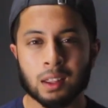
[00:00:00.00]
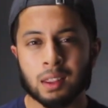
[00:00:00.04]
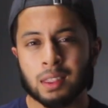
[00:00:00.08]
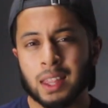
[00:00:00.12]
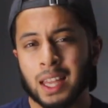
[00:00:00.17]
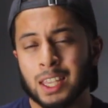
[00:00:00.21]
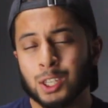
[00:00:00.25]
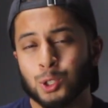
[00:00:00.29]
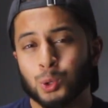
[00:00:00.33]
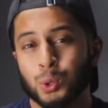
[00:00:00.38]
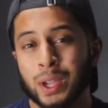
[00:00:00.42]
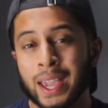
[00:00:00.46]

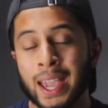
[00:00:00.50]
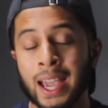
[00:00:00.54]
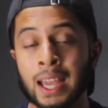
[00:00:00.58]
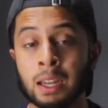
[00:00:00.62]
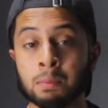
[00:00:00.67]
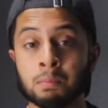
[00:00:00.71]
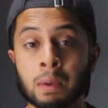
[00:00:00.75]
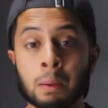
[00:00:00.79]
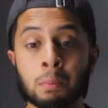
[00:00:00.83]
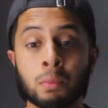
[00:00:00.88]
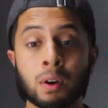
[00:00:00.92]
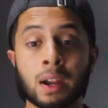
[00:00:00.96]
that you
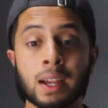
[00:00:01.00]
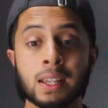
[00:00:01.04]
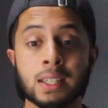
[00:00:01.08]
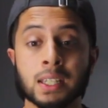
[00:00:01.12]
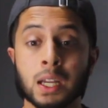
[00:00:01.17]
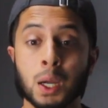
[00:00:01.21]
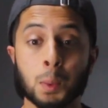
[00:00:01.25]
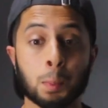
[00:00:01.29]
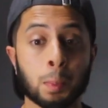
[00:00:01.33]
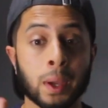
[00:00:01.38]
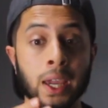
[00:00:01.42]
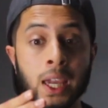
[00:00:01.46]
can't memorize
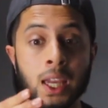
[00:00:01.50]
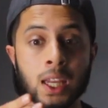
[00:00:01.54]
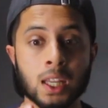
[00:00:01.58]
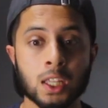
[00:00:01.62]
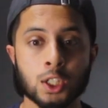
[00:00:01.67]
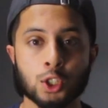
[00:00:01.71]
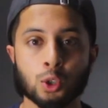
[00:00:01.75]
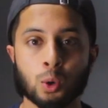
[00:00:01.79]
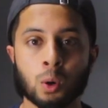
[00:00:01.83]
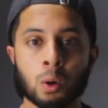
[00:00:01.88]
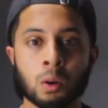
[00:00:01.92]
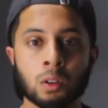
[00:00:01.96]
a
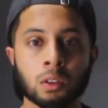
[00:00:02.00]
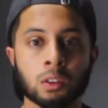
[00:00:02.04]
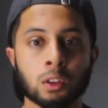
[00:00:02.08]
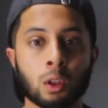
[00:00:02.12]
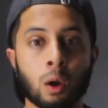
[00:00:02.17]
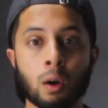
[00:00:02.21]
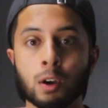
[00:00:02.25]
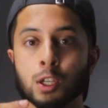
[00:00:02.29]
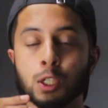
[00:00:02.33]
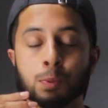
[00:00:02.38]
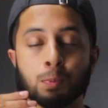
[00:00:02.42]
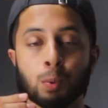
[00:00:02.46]
page or
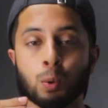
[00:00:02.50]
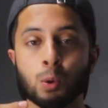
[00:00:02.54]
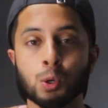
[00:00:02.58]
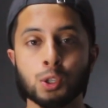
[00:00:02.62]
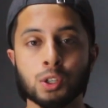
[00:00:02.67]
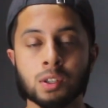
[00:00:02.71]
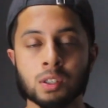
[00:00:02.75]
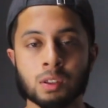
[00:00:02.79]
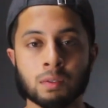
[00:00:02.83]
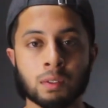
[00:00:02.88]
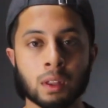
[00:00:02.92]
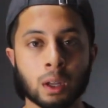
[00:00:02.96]
large
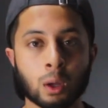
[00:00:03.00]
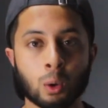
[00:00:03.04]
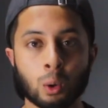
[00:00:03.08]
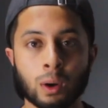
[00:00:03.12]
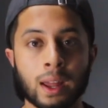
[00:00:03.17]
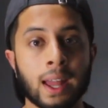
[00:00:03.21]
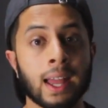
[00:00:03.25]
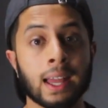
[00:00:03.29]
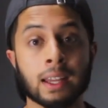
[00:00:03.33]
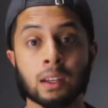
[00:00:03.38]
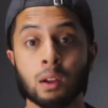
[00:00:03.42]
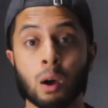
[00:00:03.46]
portions of the
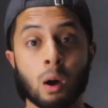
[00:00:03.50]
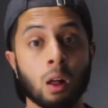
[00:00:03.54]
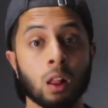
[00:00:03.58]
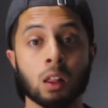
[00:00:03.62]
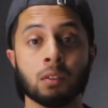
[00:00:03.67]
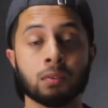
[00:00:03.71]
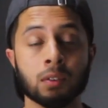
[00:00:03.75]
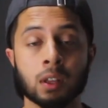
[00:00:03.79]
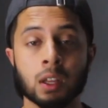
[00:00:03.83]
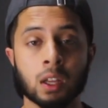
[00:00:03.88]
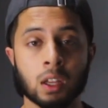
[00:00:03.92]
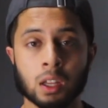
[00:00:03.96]
Quran
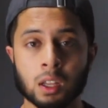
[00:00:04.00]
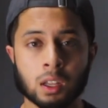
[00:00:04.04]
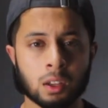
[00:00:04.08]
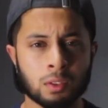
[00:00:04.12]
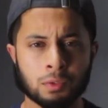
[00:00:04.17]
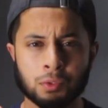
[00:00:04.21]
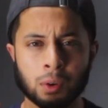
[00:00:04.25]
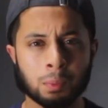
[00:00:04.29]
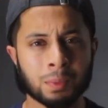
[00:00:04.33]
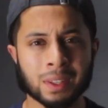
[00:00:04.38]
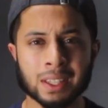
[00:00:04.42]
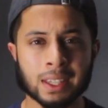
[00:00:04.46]

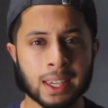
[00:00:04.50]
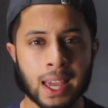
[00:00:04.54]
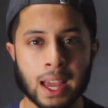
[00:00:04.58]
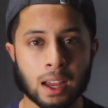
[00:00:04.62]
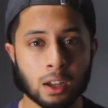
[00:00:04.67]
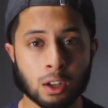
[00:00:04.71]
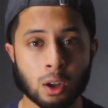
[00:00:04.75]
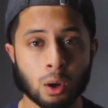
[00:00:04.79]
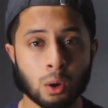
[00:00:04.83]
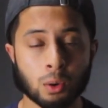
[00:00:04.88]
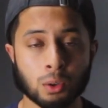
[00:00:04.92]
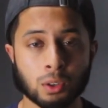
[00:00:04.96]
from the
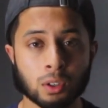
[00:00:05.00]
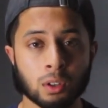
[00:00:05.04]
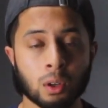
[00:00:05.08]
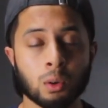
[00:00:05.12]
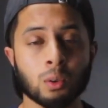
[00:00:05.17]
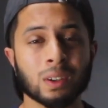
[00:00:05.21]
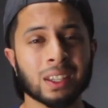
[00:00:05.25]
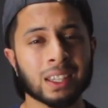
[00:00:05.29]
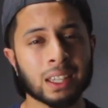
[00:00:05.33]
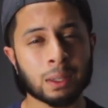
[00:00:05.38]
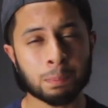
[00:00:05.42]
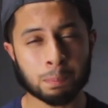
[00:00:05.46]
get-go, you
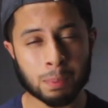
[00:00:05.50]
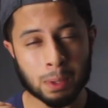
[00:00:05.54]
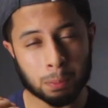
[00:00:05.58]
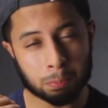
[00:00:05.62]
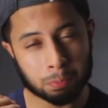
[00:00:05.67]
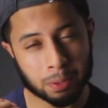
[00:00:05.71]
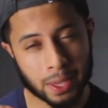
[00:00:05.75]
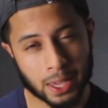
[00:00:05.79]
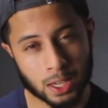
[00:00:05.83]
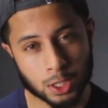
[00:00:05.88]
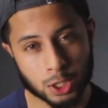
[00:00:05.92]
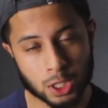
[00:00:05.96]
know? Be
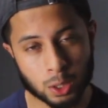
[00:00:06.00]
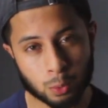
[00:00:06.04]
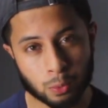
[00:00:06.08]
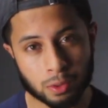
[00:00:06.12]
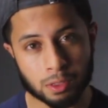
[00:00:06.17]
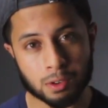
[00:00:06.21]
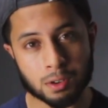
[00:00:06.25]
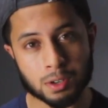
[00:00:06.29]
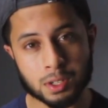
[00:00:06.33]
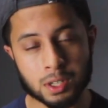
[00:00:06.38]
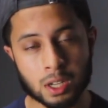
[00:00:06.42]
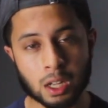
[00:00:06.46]
patient
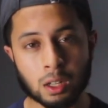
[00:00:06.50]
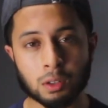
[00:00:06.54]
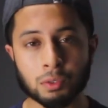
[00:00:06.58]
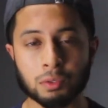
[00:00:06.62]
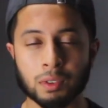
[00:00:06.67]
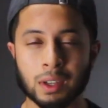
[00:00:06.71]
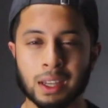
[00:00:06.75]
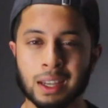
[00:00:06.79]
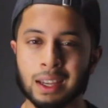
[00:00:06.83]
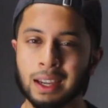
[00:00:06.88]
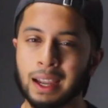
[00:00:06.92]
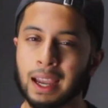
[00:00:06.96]
with yourself,
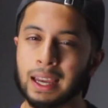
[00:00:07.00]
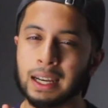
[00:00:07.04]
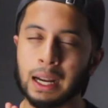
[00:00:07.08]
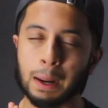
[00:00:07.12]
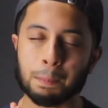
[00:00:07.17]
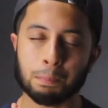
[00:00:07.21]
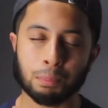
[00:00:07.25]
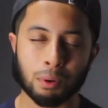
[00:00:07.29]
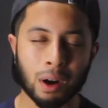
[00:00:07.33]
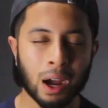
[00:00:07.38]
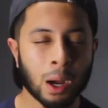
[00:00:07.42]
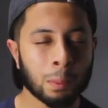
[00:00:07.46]
and I
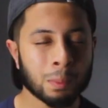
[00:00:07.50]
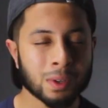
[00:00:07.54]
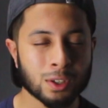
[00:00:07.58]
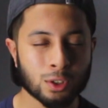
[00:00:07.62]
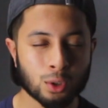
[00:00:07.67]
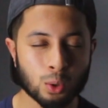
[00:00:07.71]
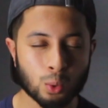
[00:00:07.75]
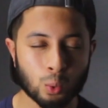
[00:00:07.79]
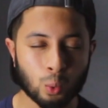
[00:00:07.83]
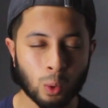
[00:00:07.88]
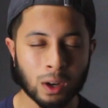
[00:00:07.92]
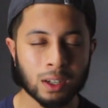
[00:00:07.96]

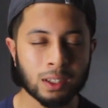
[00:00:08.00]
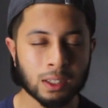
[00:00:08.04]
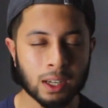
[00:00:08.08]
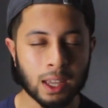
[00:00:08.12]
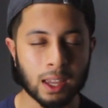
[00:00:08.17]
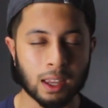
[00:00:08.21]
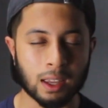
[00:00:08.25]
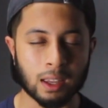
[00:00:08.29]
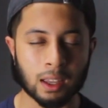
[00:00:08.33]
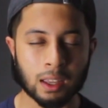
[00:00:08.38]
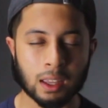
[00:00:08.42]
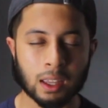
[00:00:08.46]
promise you one
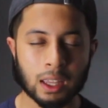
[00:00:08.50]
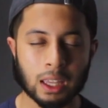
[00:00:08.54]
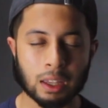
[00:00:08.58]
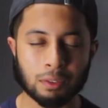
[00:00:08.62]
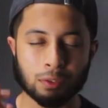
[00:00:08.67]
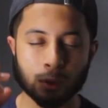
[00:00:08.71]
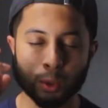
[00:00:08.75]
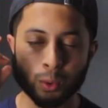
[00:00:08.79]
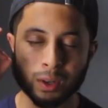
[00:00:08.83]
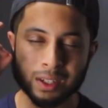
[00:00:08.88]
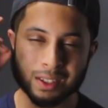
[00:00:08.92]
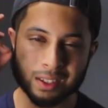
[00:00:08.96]
day,
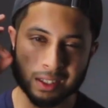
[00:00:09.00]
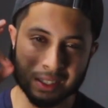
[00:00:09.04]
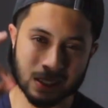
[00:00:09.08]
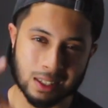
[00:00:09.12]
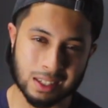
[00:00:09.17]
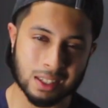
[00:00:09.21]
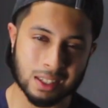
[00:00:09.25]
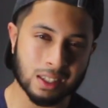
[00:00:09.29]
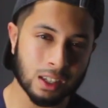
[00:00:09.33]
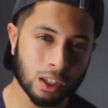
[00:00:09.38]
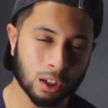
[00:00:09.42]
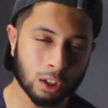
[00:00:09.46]
if you are
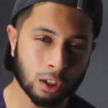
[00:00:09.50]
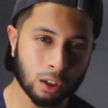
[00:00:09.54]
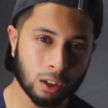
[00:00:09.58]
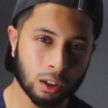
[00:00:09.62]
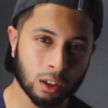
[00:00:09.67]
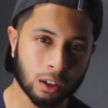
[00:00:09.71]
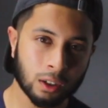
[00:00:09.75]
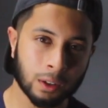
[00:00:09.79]
sincere